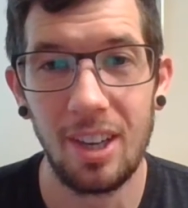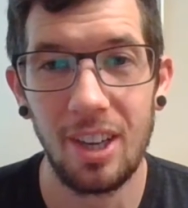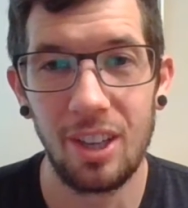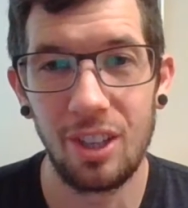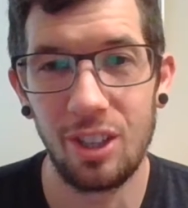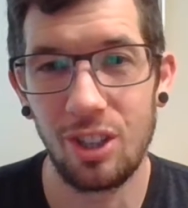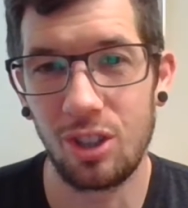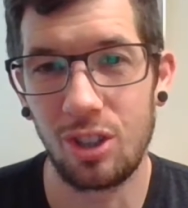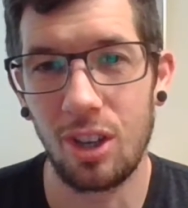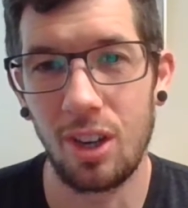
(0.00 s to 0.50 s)

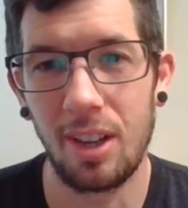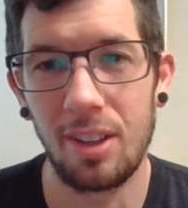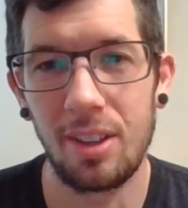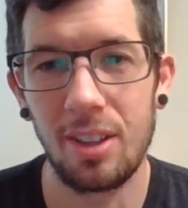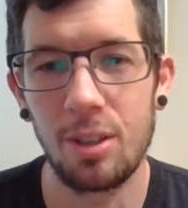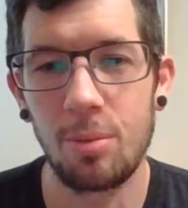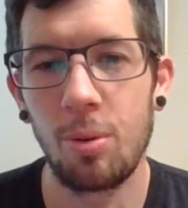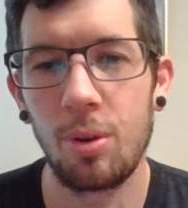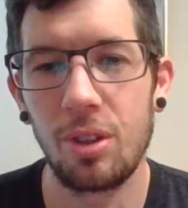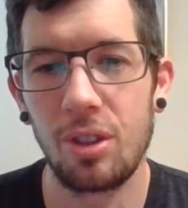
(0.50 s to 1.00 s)
You just go, at this
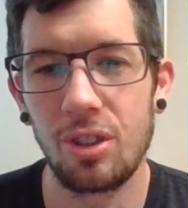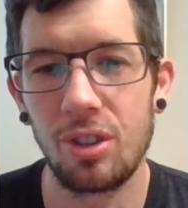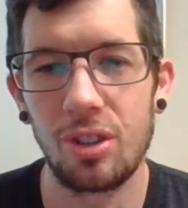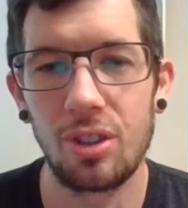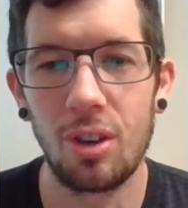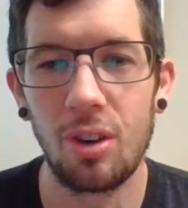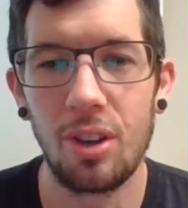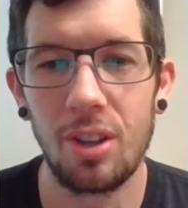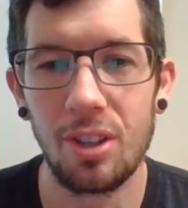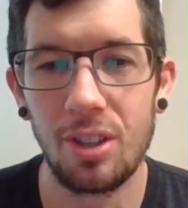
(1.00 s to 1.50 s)
point, you're just
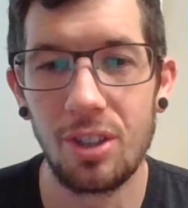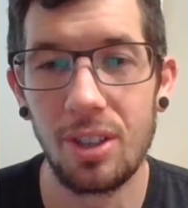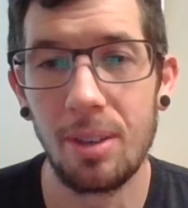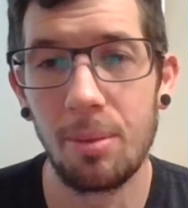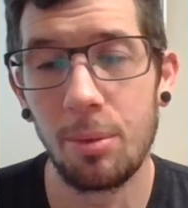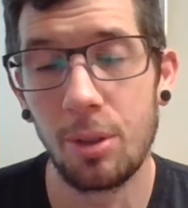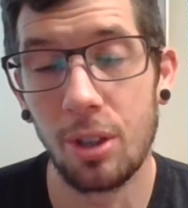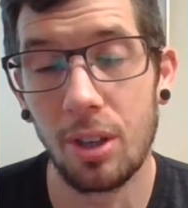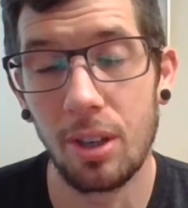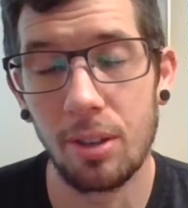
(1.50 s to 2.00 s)
going to the gym
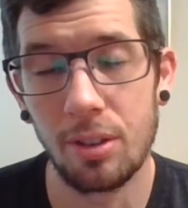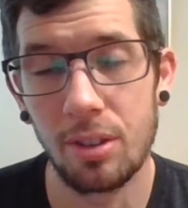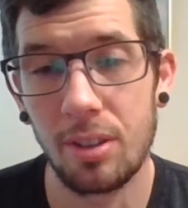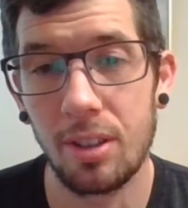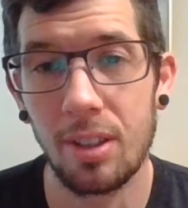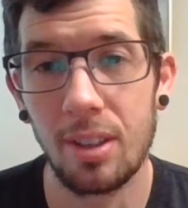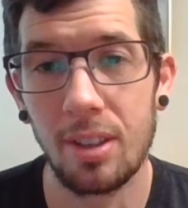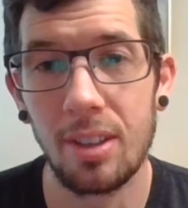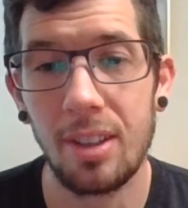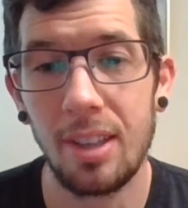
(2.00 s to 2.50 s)
and you're
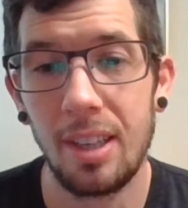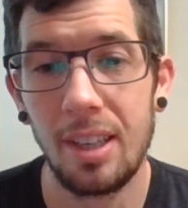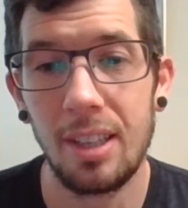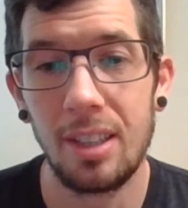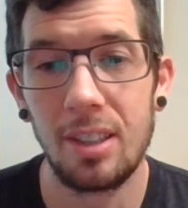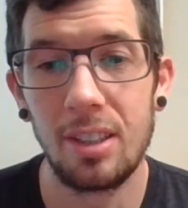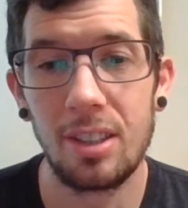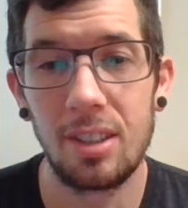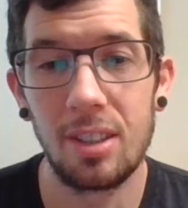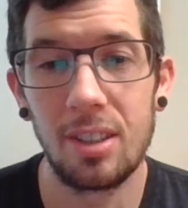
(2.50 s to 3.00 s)
still
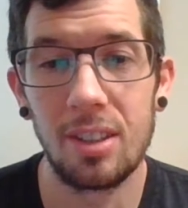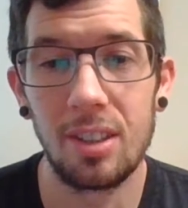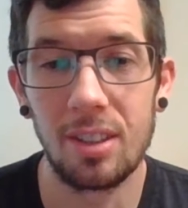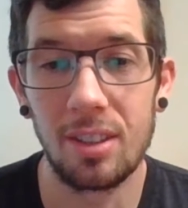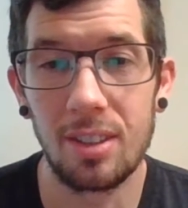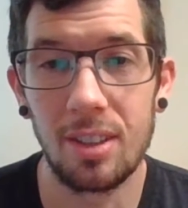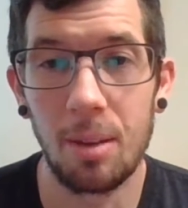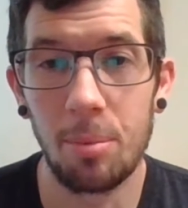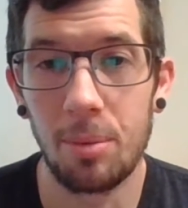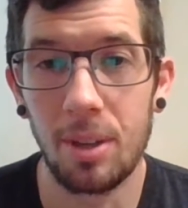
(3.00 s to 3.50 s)
in a
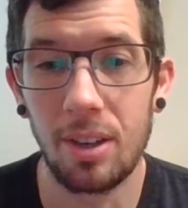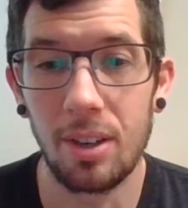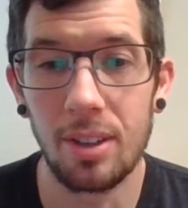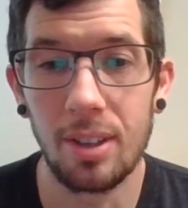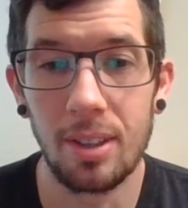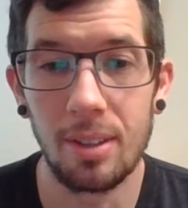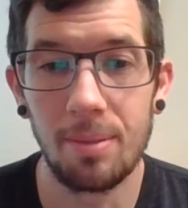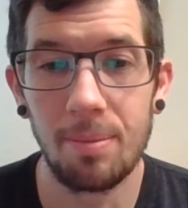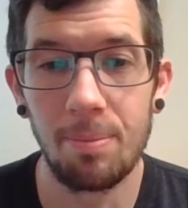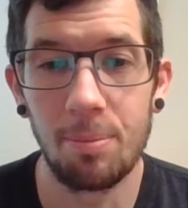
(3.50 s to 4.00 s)
slump that you're
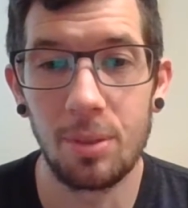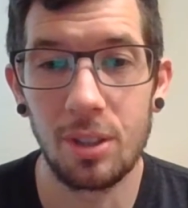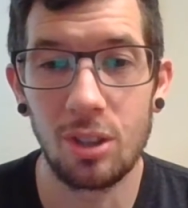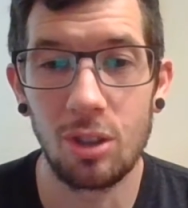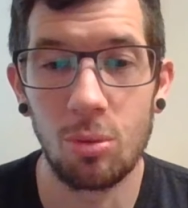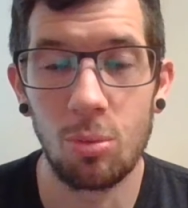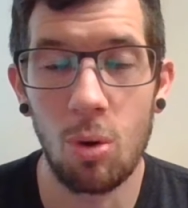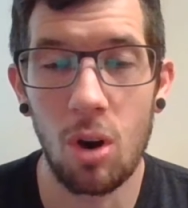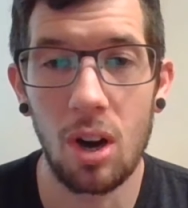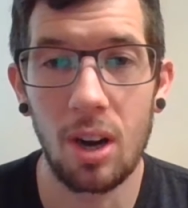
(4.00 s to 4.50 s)
in, because
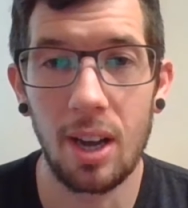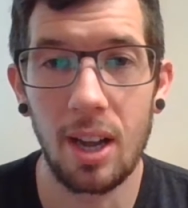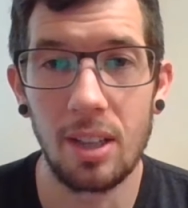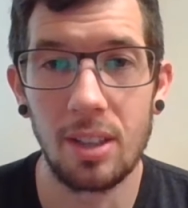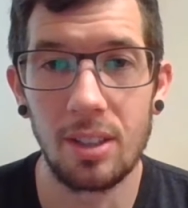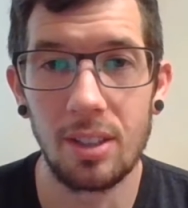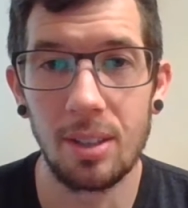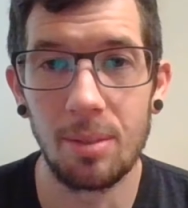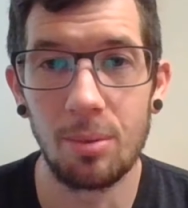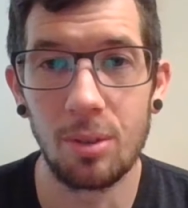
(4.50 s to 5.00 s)
you walk out of
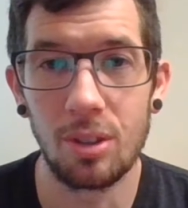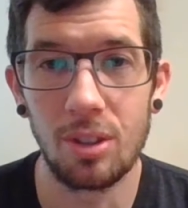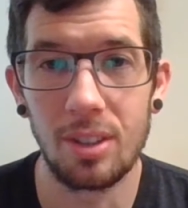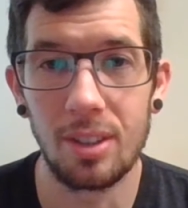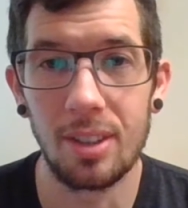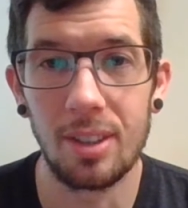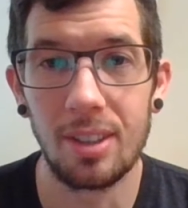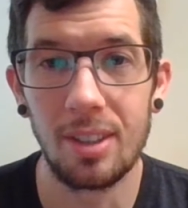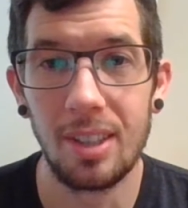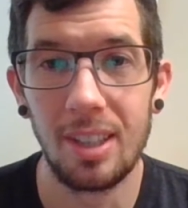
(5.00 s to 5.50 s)
the gym and you're
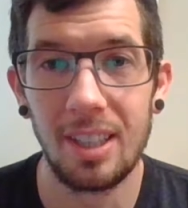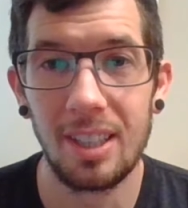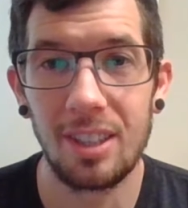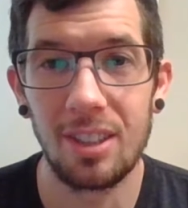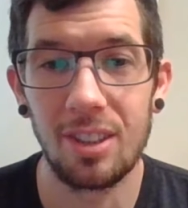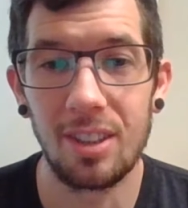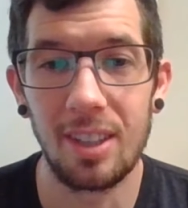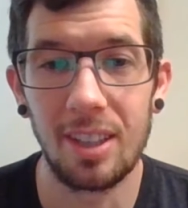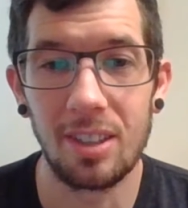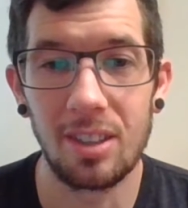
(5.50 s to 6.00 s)
still
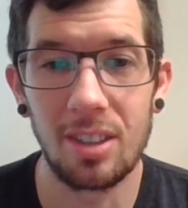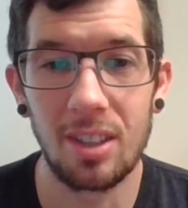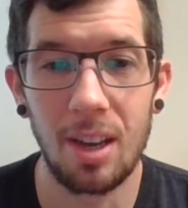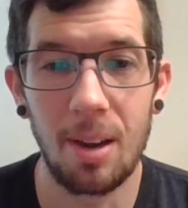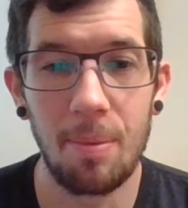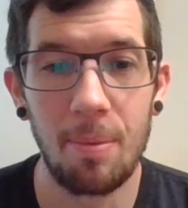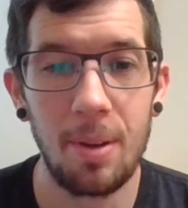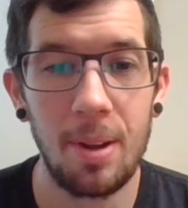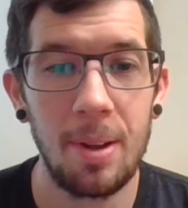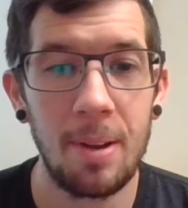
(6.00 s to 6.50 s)
in that slump.